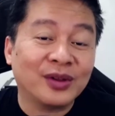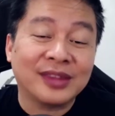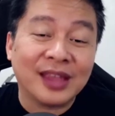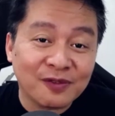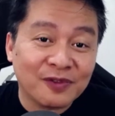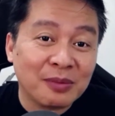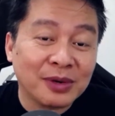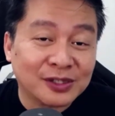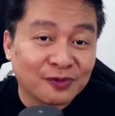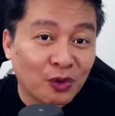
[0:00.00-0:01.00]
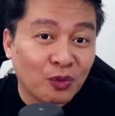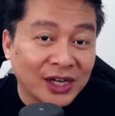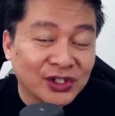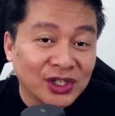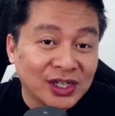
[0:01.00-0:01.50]
Thank you very much for
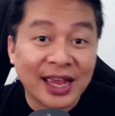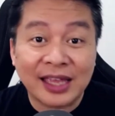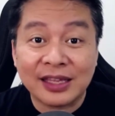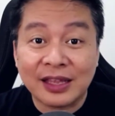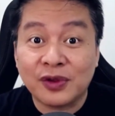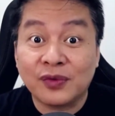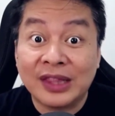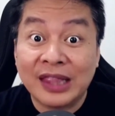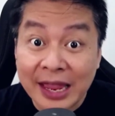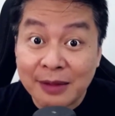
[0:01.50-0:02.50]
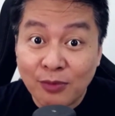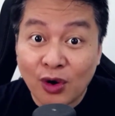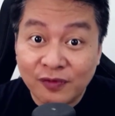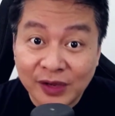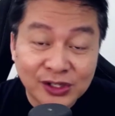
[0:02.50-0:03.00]
watching. And if you'd like
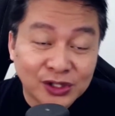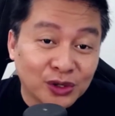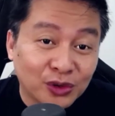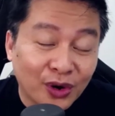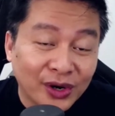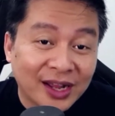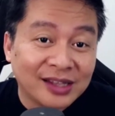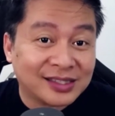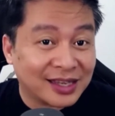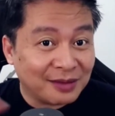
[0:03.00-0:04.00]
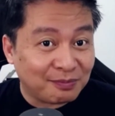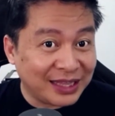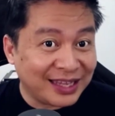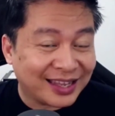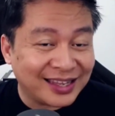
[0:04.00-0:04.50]
more video tutorials,
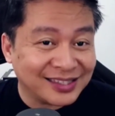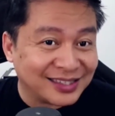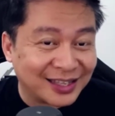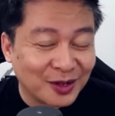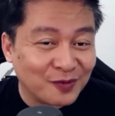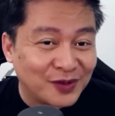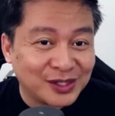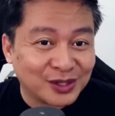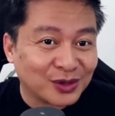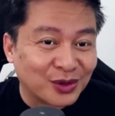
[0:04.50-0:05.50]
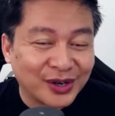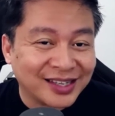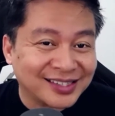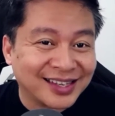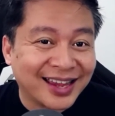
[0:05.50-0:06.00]
pili ka lang dyan sa mga video
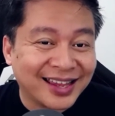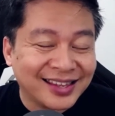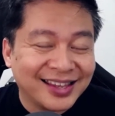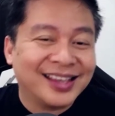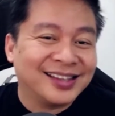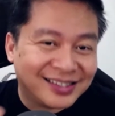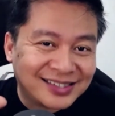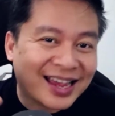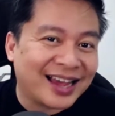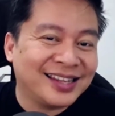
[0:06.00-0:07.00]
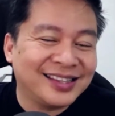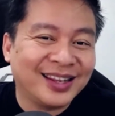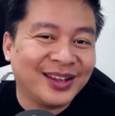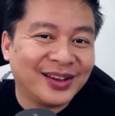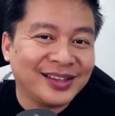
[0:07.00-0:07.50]
tutorials na yan. This is Allen De
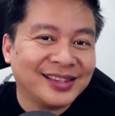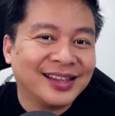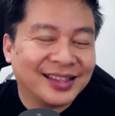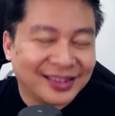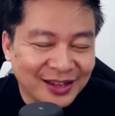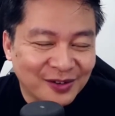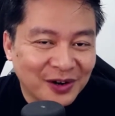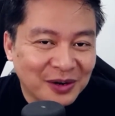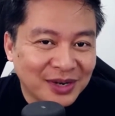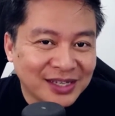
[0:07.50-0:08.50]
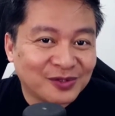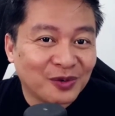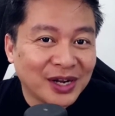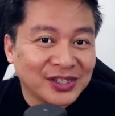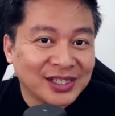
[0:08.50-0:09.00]
Leon. Thank you very much for
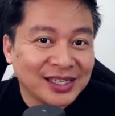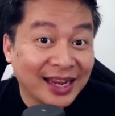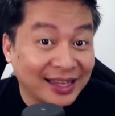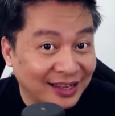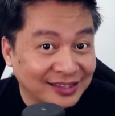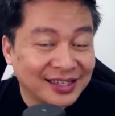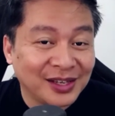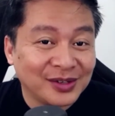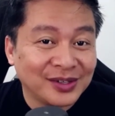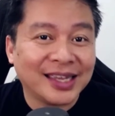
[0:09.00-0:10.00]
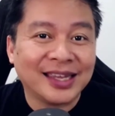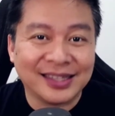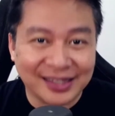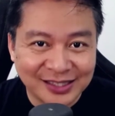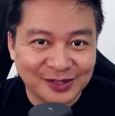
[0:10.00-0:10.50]
watching and I'll see you
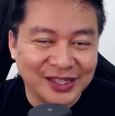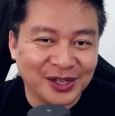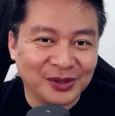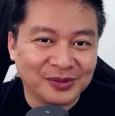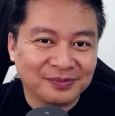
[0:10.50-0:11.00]
in the next video.